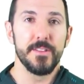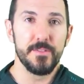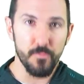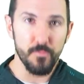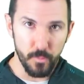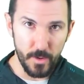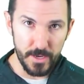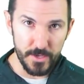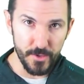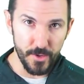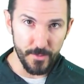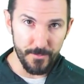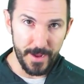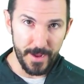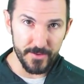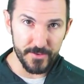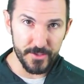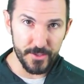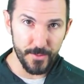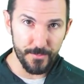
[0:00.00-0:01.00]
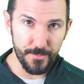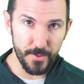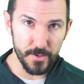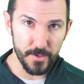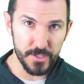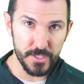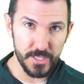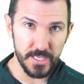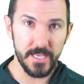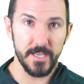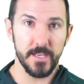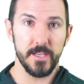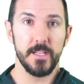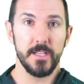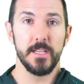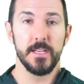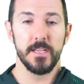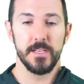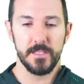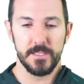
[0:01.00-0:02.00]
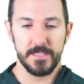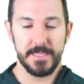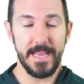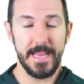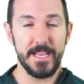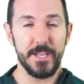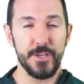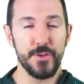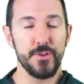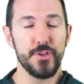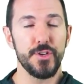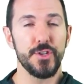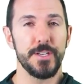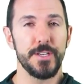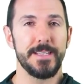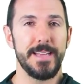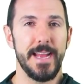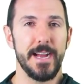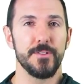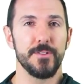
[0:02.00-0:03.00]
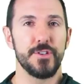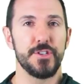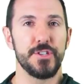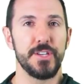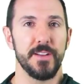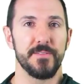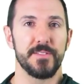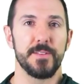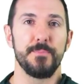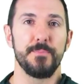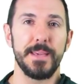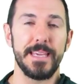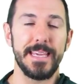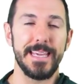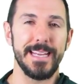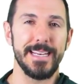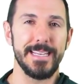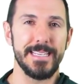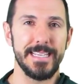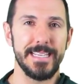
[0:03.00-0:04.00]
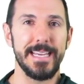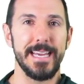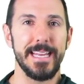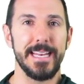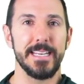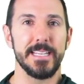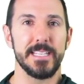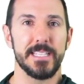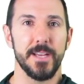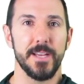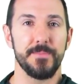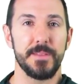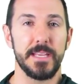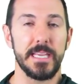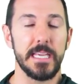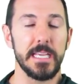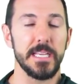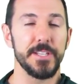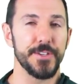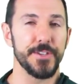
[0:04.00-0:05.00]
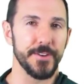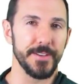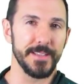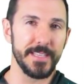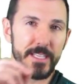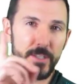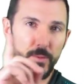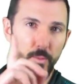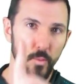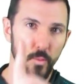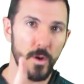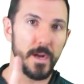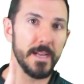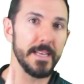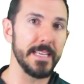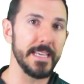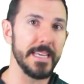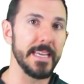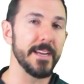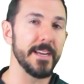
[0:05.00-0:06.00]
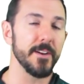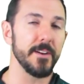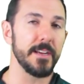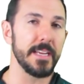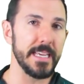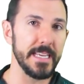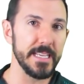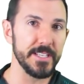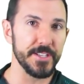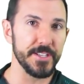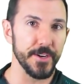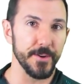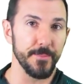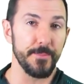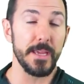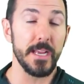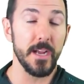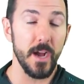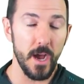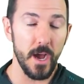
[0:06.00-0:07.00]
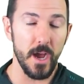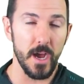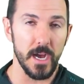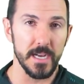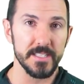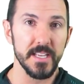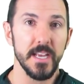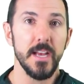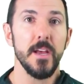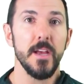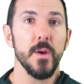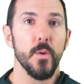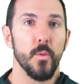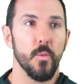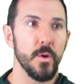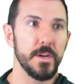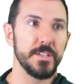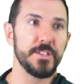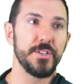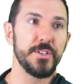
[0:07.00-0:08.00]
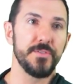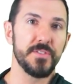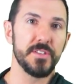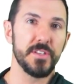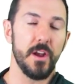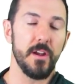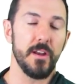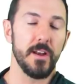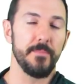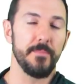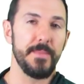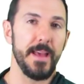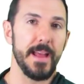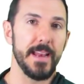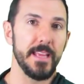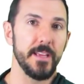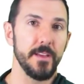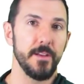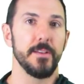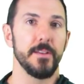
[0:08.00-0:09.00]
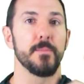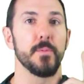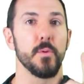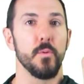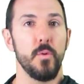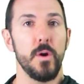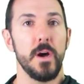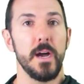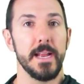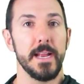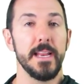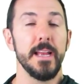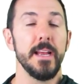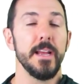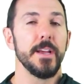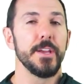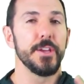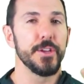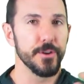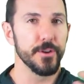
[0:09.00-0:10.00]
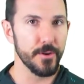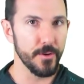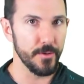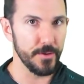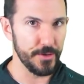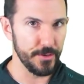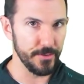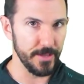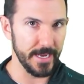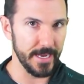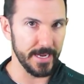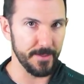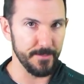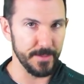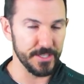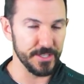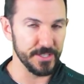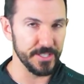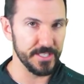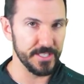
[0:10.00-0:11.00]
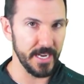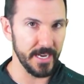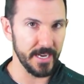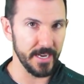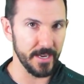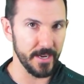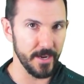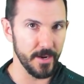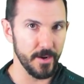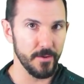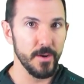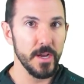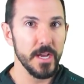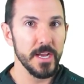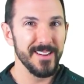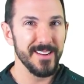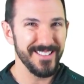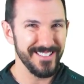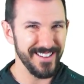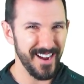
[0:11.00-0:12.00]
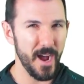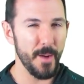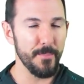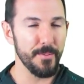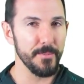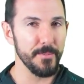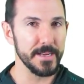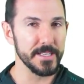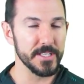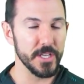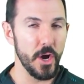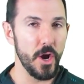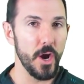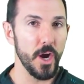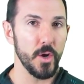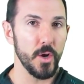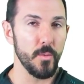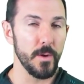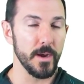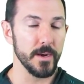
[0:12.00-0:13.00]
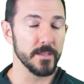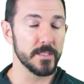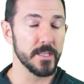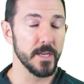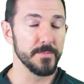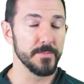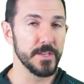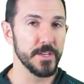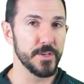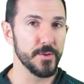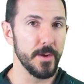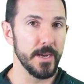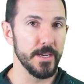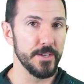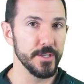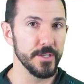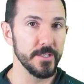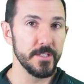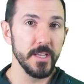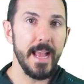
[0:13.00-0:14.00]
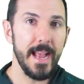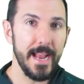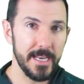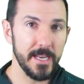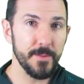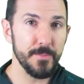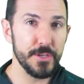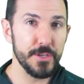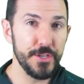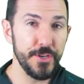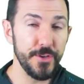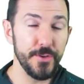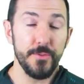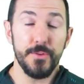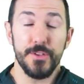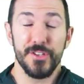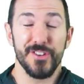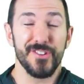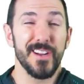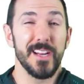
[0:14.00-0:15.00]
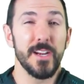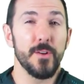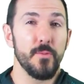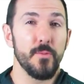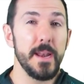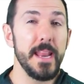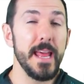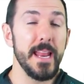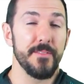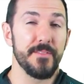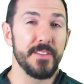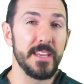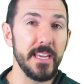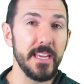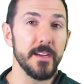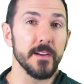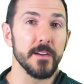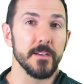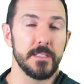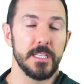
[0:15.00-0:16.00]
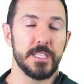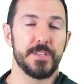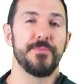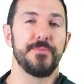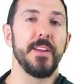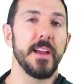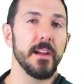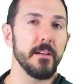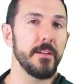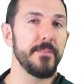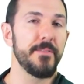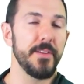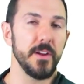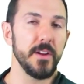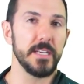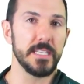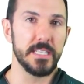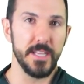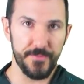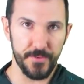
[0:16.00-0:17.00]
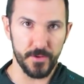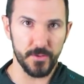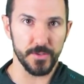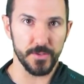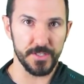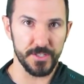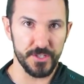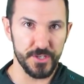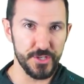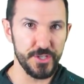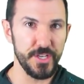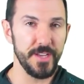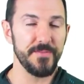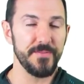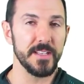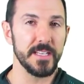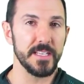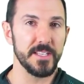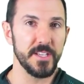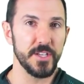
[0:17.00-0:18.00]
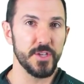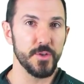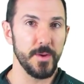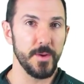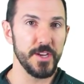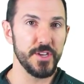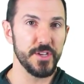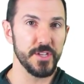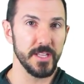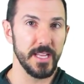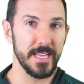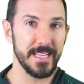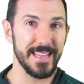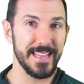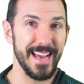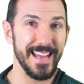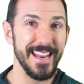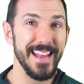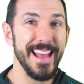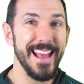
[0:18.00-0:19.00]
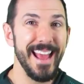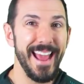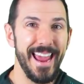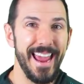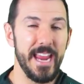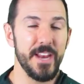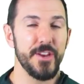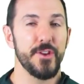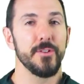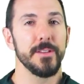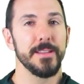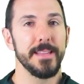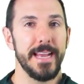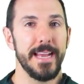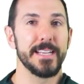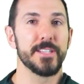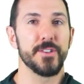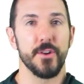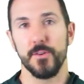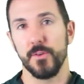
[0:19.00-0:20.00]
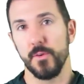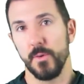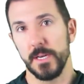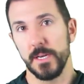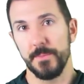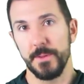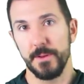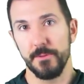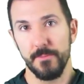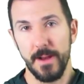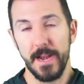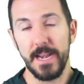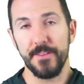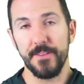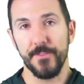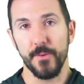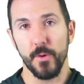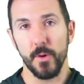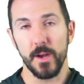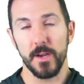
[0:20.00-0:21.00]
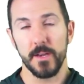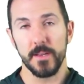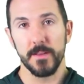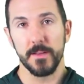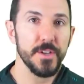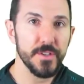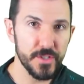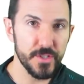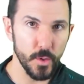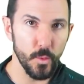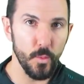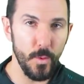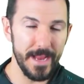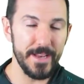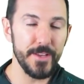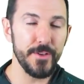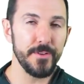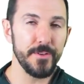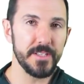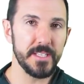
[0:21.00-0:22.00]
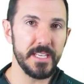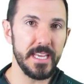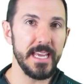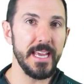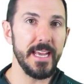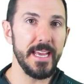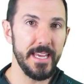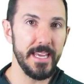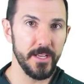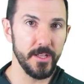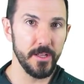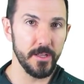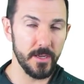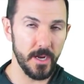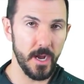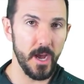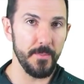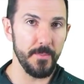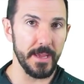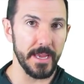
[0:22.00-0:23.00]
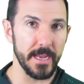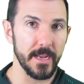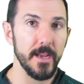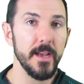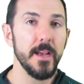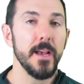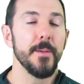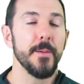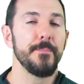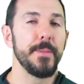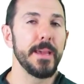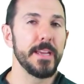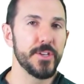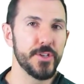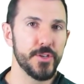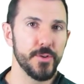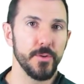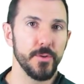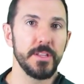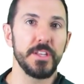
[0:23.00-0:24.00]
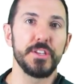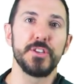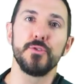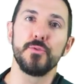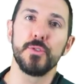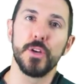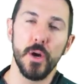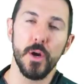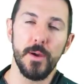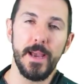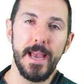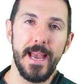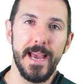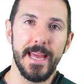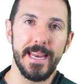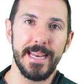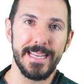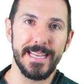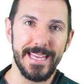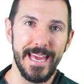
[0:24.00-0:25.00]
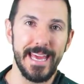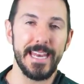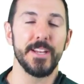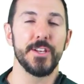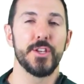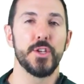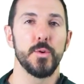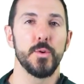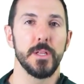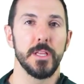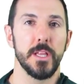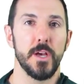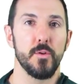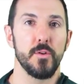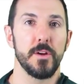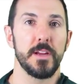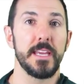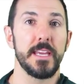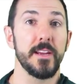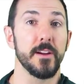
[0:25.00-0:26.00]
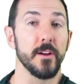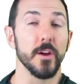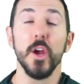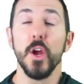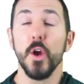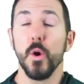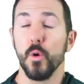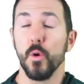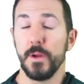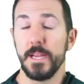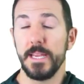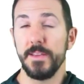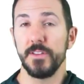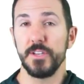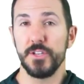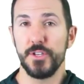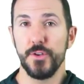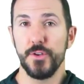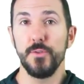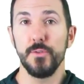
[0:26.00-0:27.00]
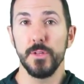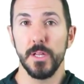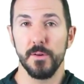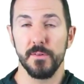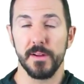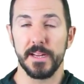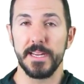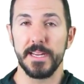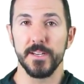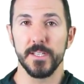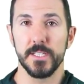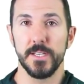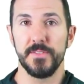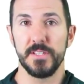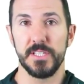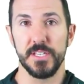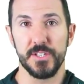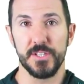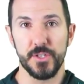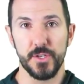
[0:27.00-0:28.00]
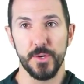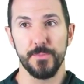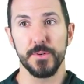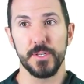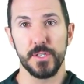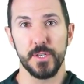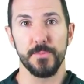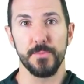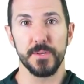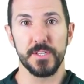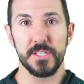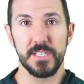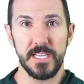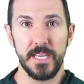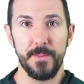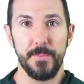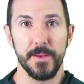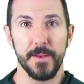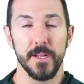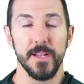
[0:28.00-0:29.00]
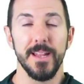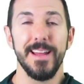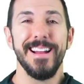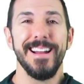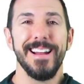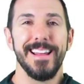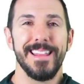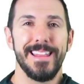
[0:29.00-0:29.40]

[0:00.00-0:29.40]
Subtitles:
When you're about to approach the hill, then you should downshift. Begin to get into something easier, at least 1 gear easier, because once you've started up that hill, number 1, you're going to, like I mentioned a second ago, compromise the hardware in some situations. And number 2, you're going to run out of gears. It's very difficult to shift in a situation like that, and your legs aren't going to be ready for it. So when you see a hill coming, make sure that you go ahead and get into a lower gear, or even 2 lower gears if it's a super steep hill.